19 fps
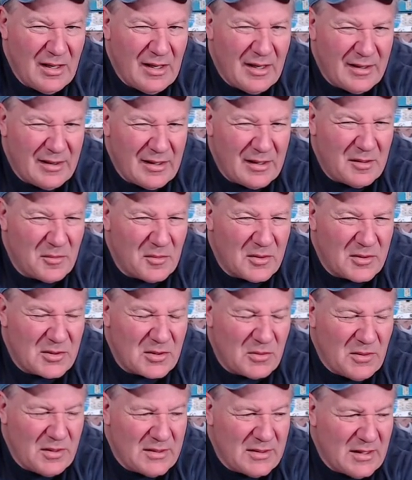I think I'm gonna
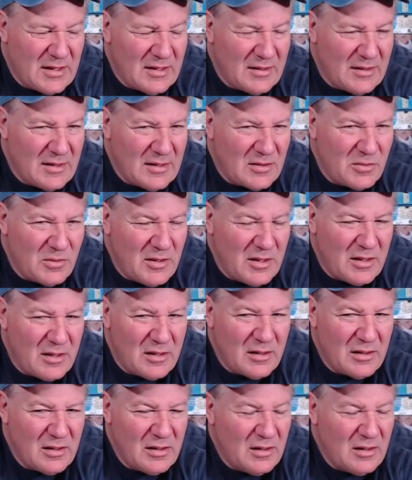squeeze it in this week.